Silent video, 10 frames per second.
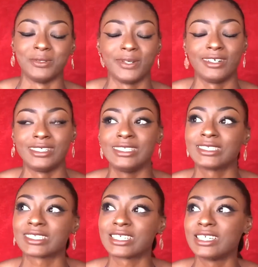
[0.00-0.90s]
be quite
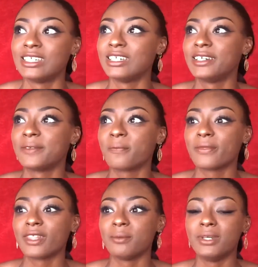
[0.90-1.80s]
honest,
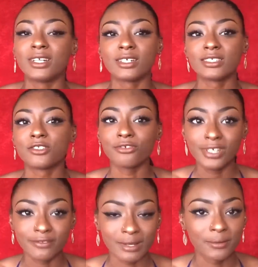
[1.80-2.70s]
because the
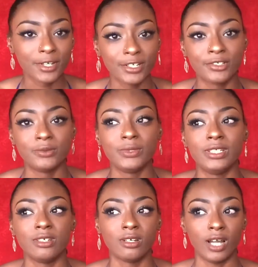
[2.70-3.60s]
three of them, they're at
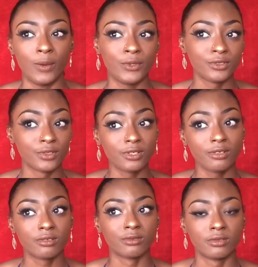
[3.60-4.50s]
Uwi, and when you
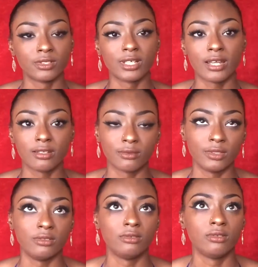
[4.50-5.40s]
go Google it,
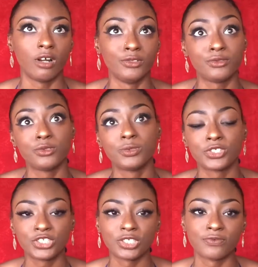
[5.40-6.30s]
well, on YouTube
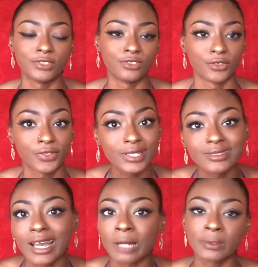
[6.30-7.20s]
searching for, you know,
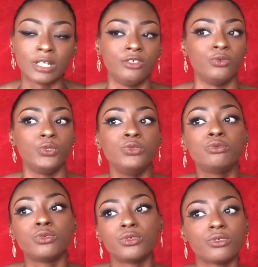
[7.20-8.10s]
things that happen at Uwi, you
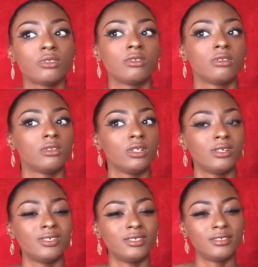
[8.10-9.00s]
don't
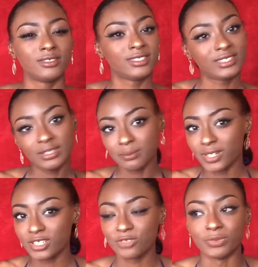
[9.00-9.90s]
see
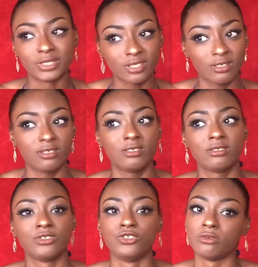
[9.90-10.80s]
much
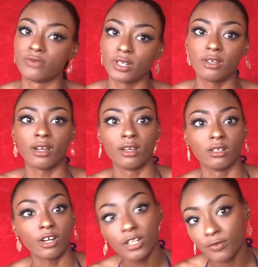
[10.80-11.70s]
besides Juve
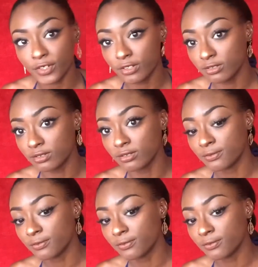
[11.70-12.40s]
and Carnival,